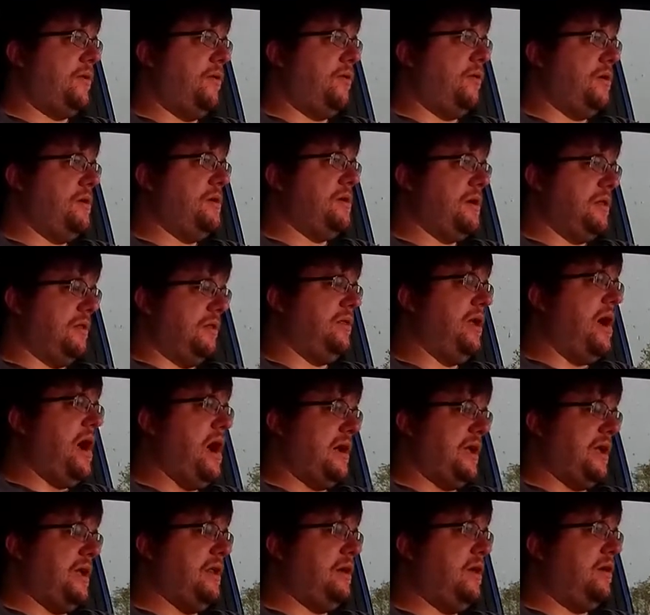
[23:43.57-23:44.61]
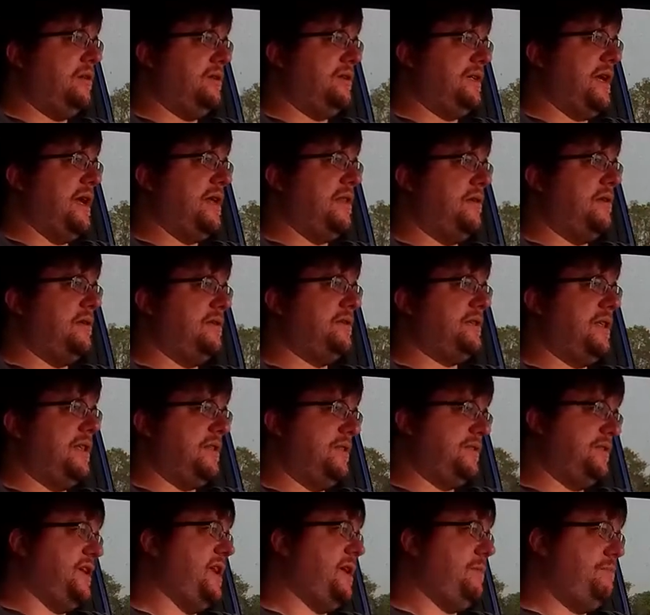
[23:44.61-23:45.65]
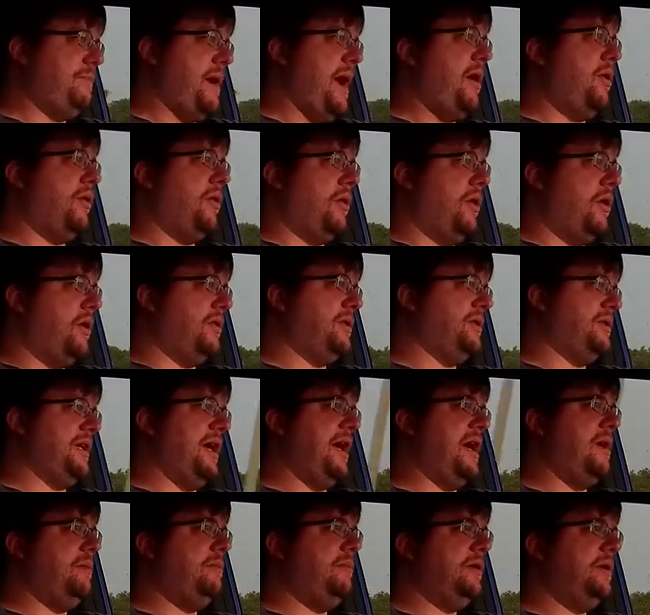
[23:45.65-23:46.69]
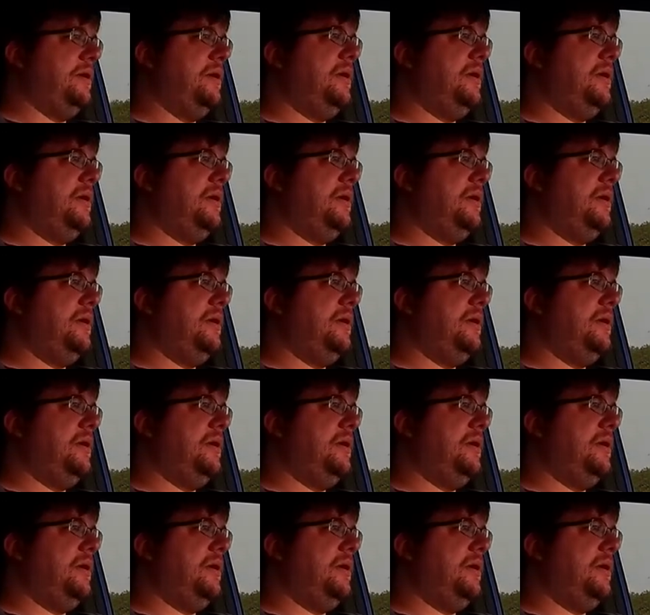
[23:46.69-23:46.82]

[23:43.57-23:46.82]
or you can lock it all together and send the same power all the time.